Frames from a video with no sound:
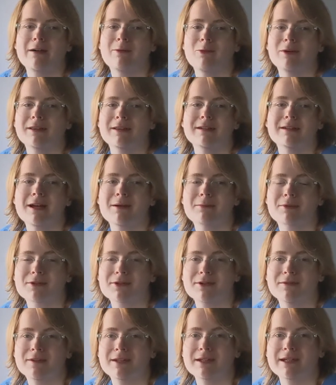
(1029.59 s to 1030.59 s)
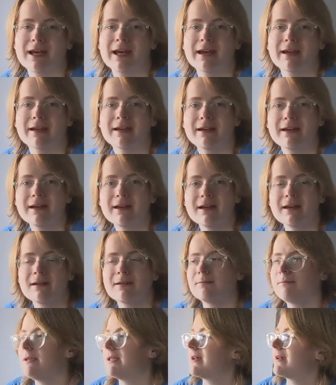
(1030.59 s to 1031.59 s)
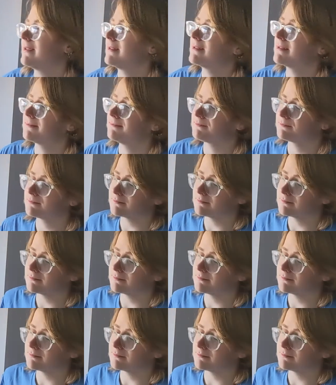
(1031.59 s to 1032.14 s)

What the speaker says: with the temperature of the day, because